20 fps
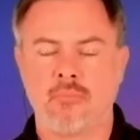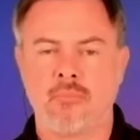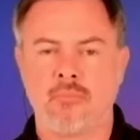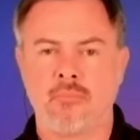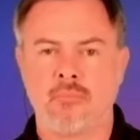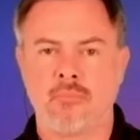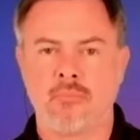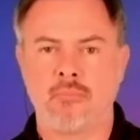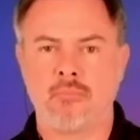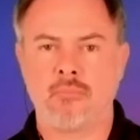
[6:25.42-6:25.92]

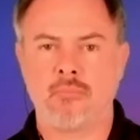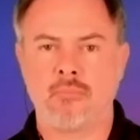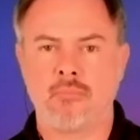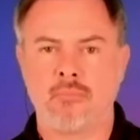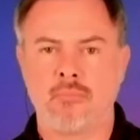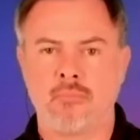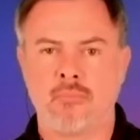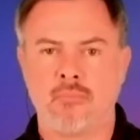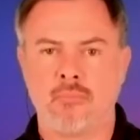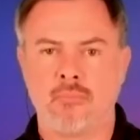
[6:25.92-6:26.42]

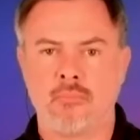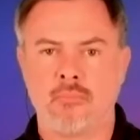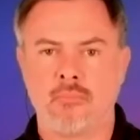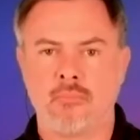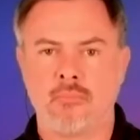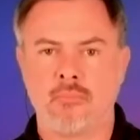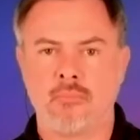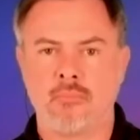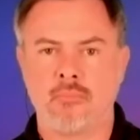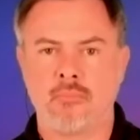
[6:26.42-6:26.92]

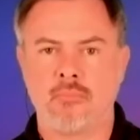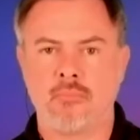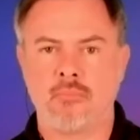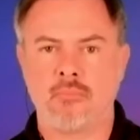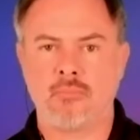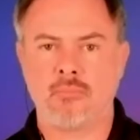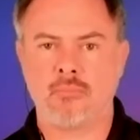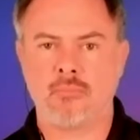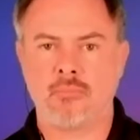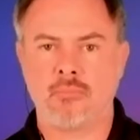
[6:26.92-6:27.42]

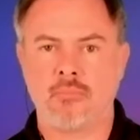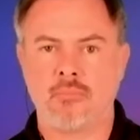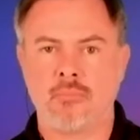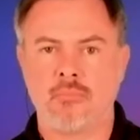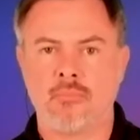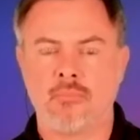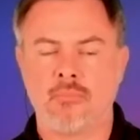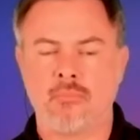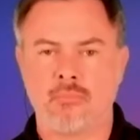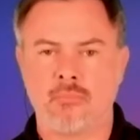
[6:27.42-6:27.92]

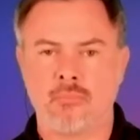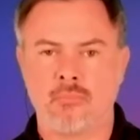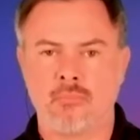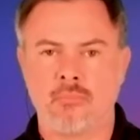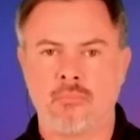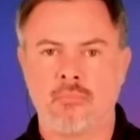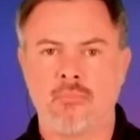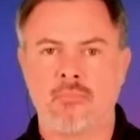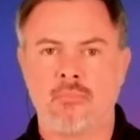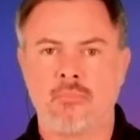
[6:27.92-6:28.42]

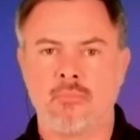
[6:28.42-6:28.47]
(not speaking)